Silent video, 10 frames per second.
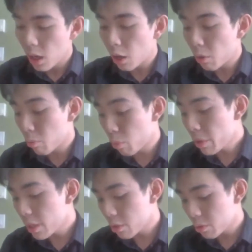What
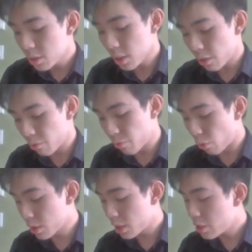we use in
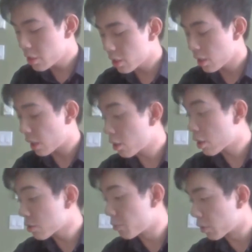
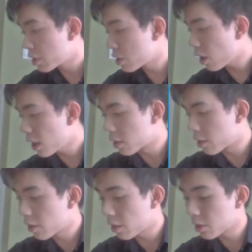Kirchhoff's voltage law and
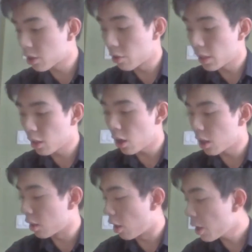Kirchhoff's current
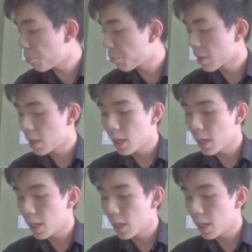law a lot